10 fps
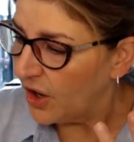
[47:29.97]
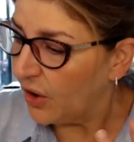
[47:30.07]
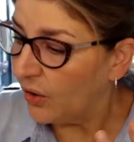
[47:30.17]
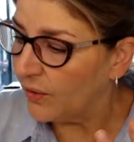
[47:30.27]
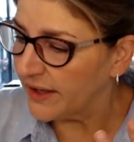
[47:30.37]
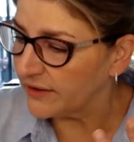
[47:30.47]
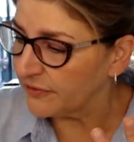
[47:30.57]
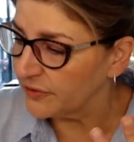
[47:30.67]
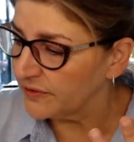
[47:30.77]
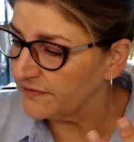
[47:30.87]
Oh, and a
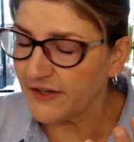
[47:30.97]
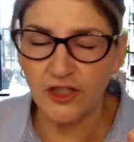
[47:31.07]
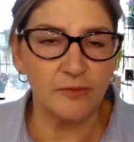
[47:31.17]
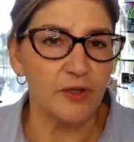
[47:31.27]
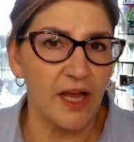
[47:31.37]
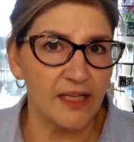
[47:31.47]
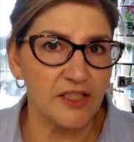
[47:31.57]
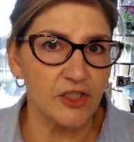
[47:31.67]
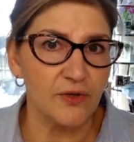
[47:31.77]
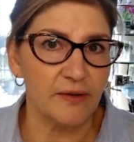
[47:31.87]
fruit and vegetable
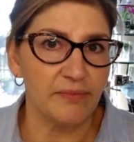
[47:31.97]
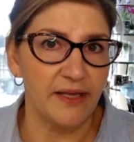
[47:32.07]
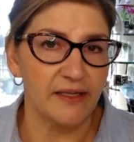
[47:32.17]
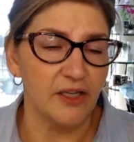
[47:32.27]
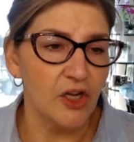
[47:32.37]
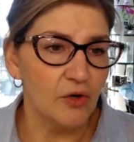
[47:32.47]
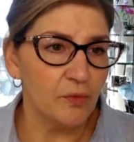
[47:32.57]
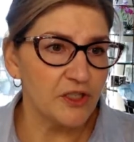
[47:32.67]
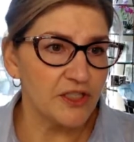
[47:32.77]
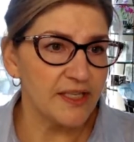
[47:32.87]
concentrate blend,
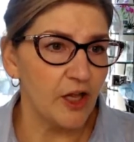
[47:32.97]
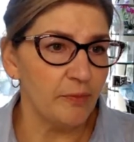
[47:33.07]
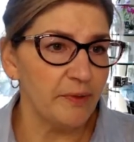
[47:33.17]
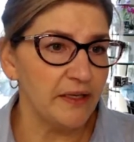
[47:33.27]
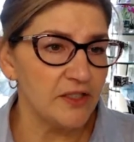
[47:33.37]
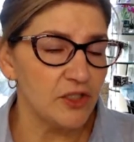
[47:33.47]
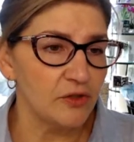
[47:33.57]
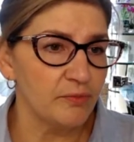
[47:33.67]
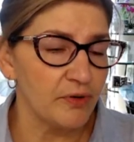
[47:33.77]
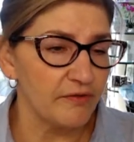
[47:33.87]
which is helping
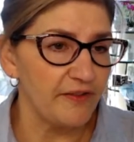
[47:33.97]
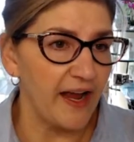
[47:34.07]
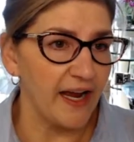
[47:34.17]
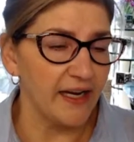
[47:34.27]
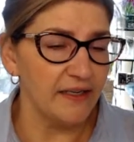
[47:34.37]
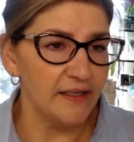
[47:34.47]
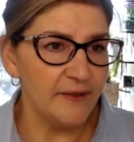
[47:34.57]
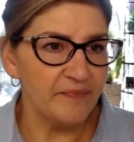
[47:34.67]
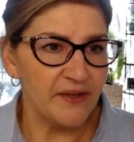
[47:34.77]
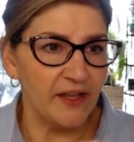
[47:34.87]
to provide,
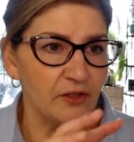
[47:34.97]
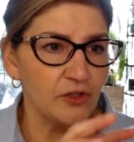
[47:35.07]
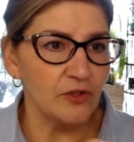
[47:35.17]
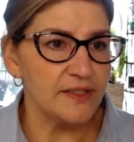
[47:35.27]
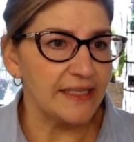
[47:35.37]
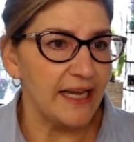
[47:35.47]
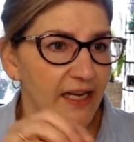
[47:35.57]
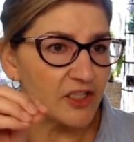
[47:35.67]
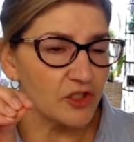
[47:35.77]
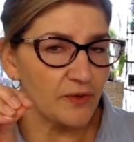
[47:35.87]
and they're using
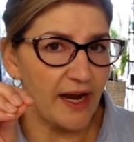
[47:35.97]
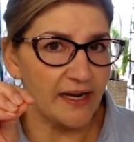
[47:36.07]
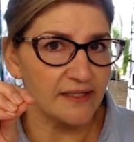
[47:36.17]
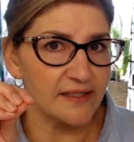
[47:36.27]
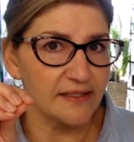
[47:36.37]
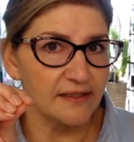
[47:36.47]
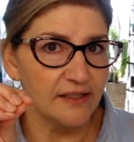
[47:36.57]
extracts.